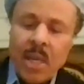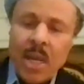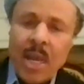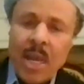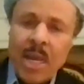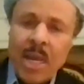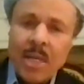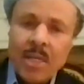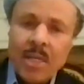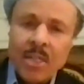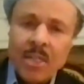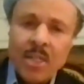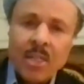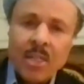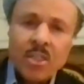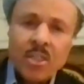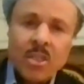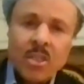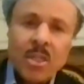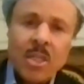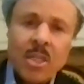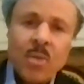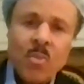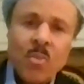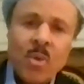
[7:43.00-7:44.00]
And
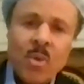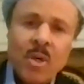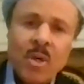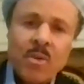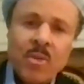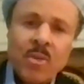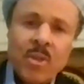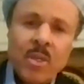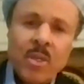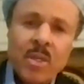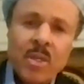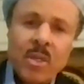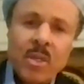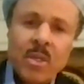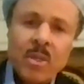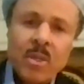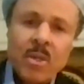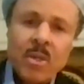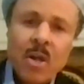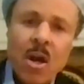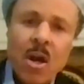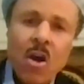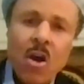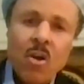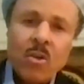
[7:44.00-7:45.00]
additionally, one of the
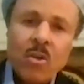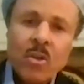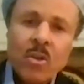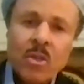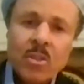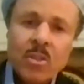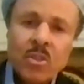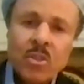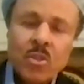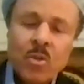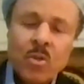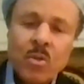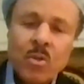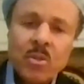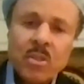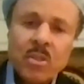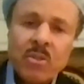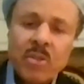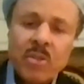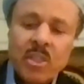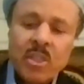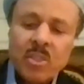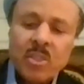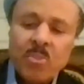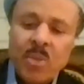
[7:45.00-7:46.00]
heart concerns
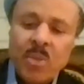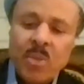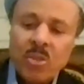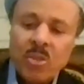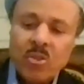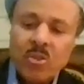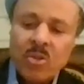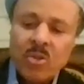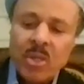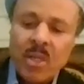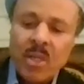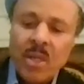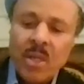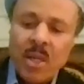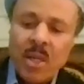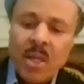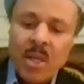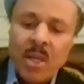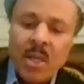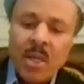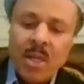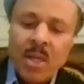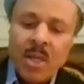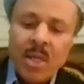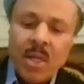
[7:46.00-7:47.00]
of this ministry
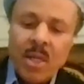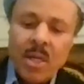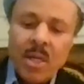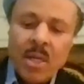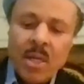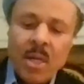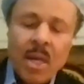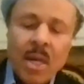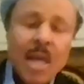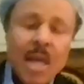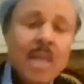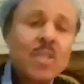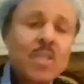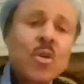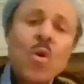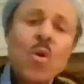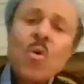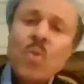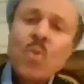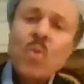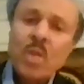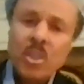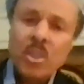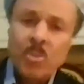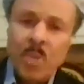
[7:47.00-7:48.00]
has
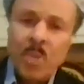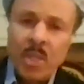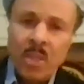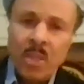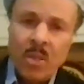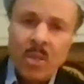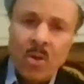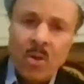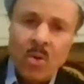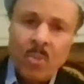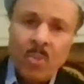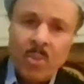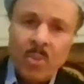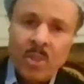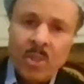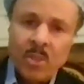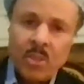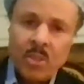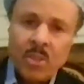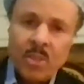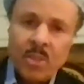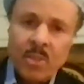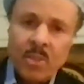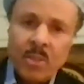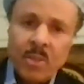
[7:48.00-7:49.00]
always been the
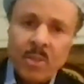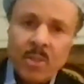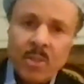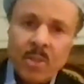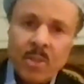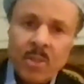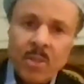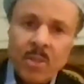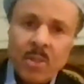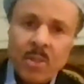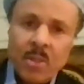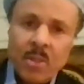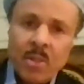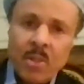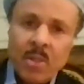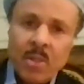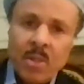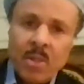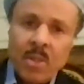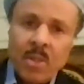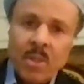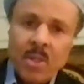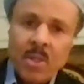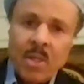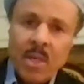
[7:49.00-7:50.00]
homeless.
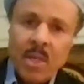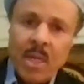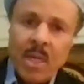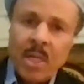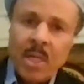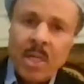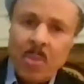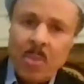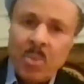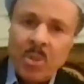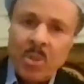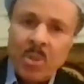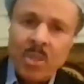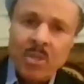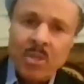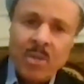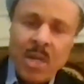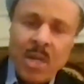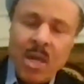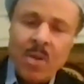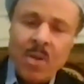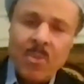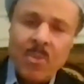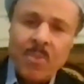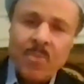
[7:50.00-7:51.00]
And up until
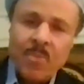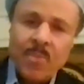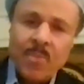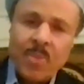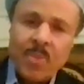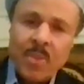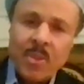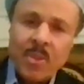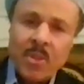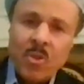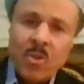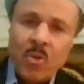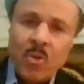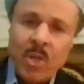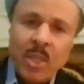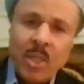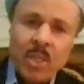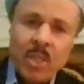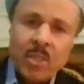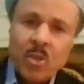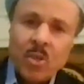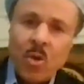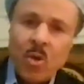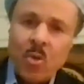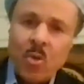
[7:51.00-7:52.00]
now, during
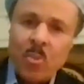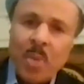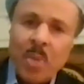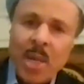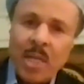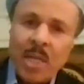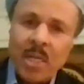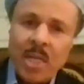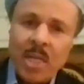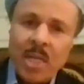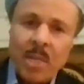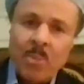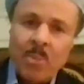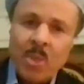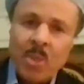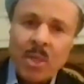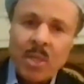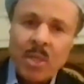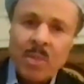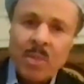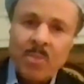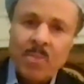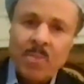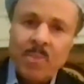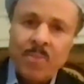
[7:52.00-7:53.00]
this whole
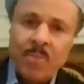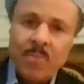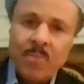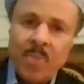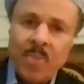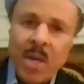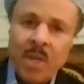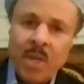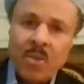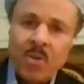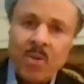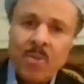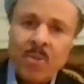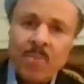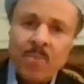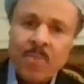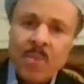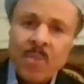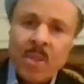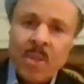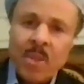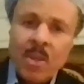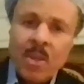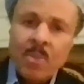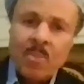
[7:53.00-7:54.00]
pandemic, Matthew,
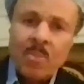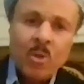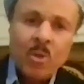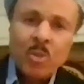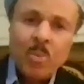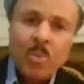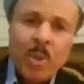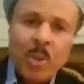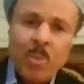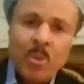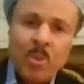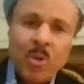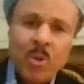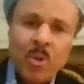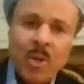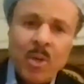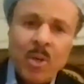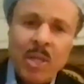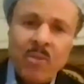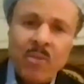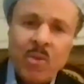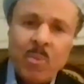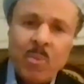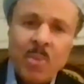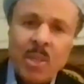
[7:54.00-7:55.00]
most people don't
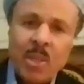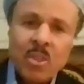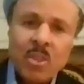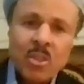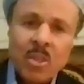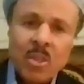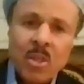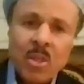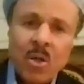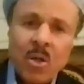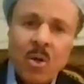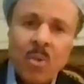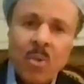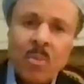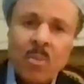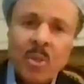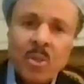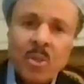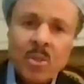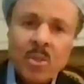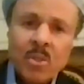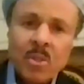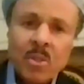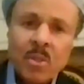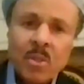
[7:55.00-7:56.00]
even mention the
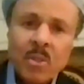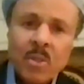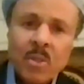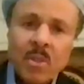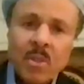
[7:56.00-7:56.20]
homeless.